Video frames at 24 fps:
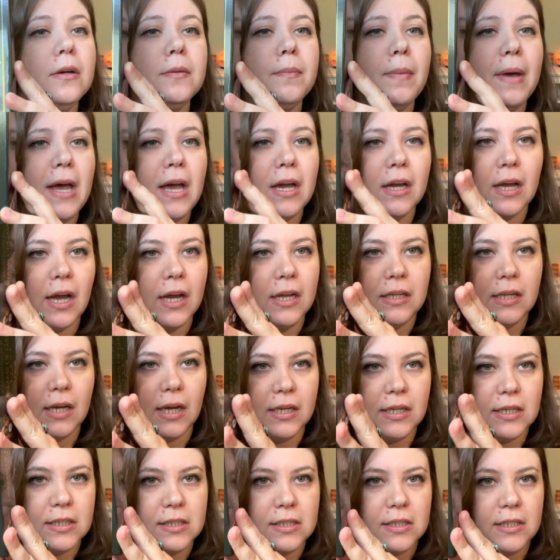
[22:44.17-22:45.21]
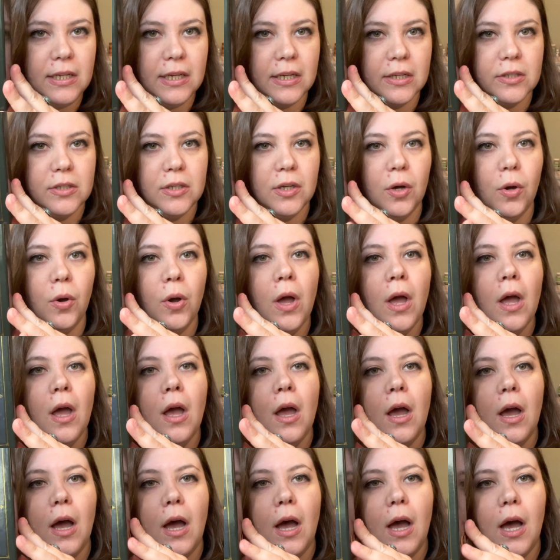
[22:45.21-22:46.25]
back, I didn't see it. So
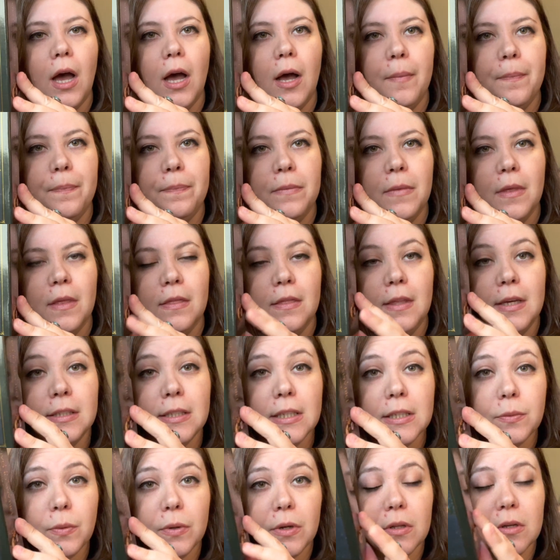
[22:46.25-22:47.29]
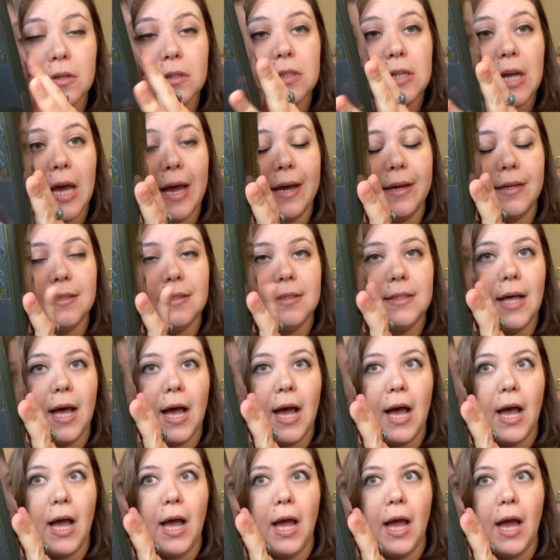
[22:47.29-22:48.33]
this is one of those decks
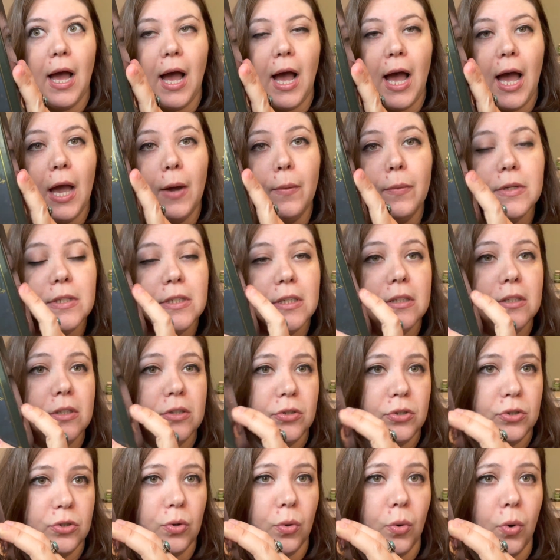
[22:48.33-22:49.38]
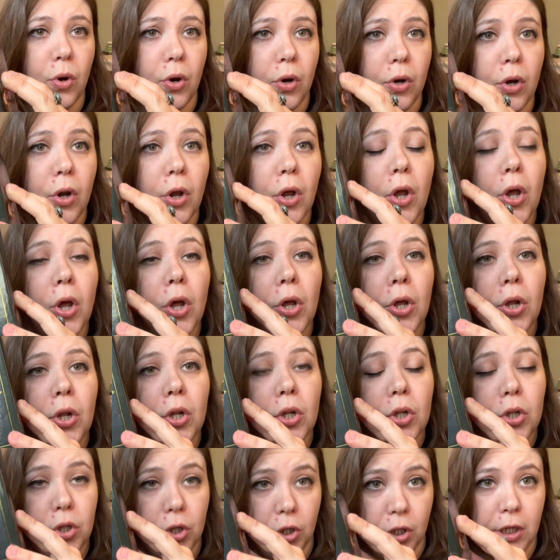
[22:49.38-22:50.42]
that I was in the store
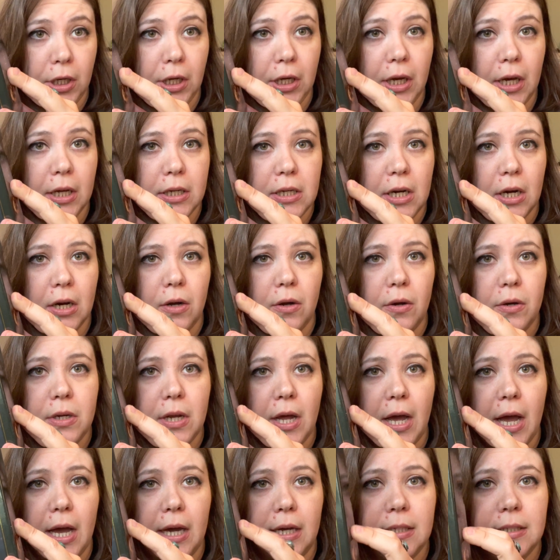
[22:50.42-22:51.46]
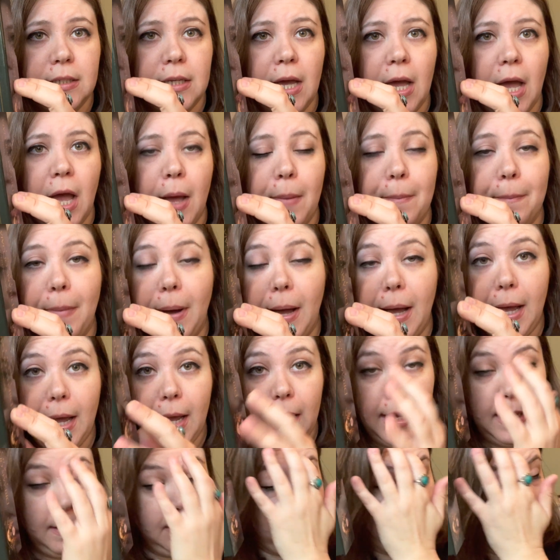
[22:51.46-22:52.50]
looking at tarot decks.
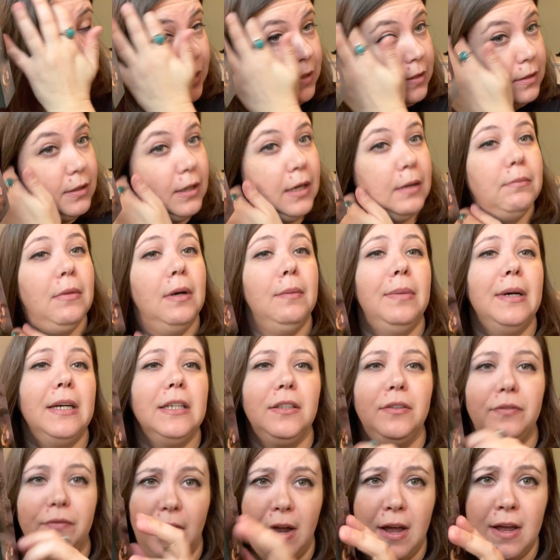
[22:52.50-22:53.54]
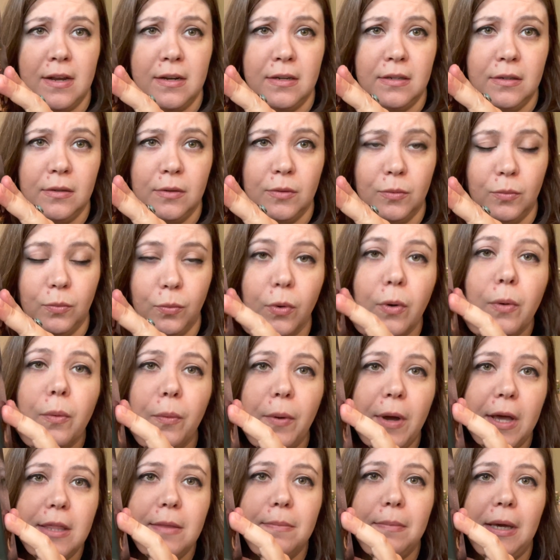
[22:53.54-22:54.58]
My mother and my best friend were
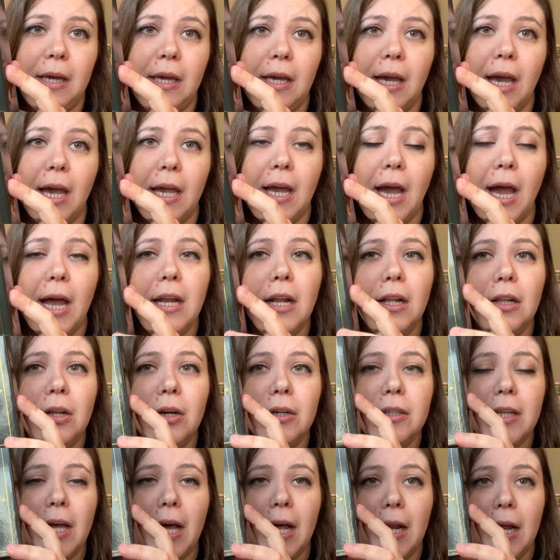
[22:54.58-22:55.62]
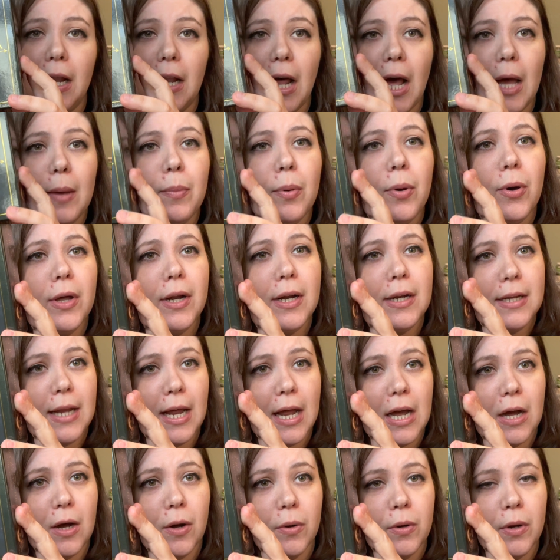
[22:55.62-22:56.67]
with me. I kind of looked at it, I put it
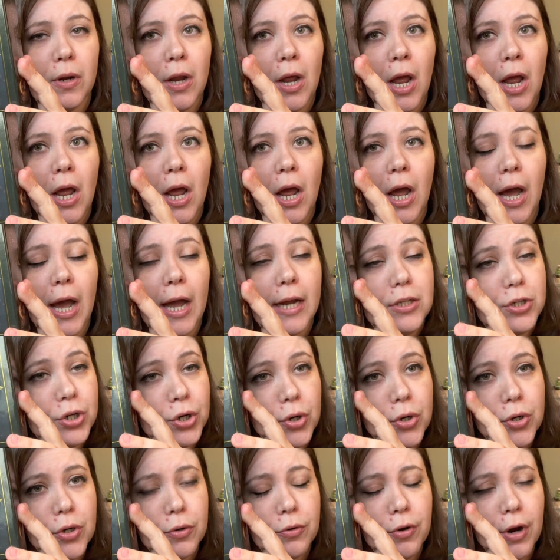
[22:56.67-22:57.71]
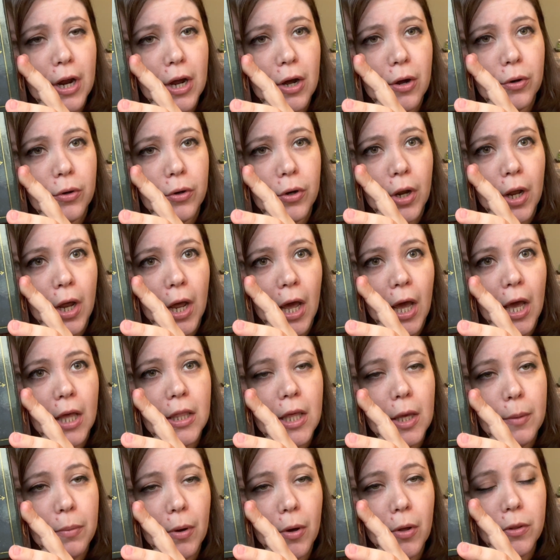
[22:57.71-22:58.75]
down, I turned around, and
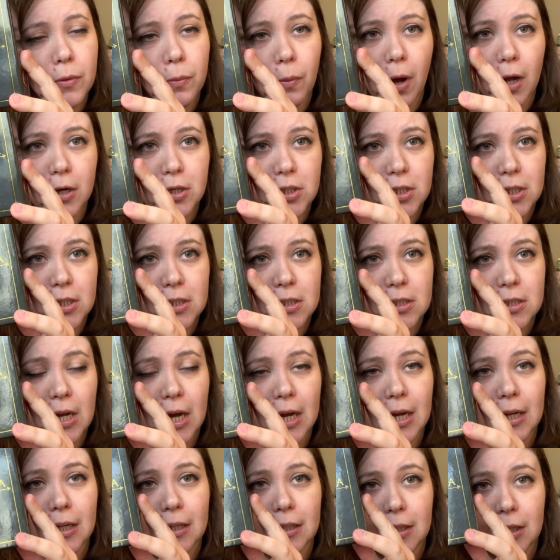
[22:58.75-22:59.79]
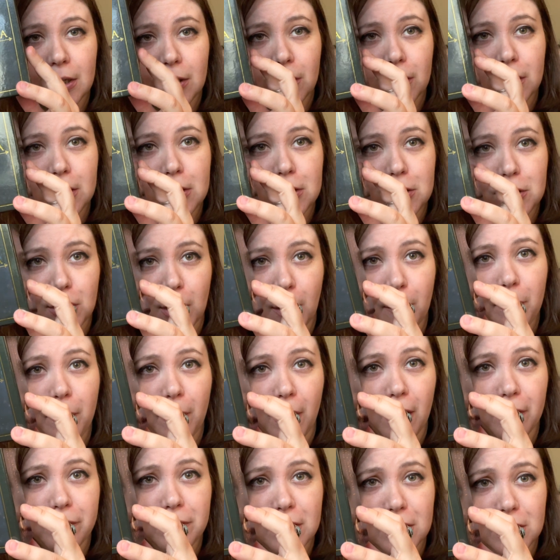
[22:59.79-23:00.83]
they both watched this deck literally jump
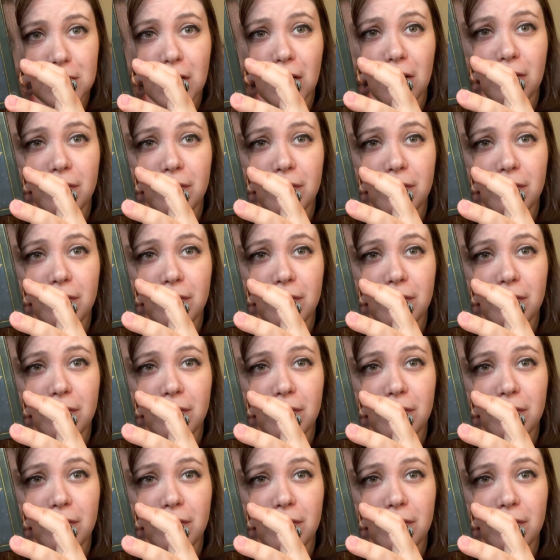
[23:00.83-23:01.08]
off the shelf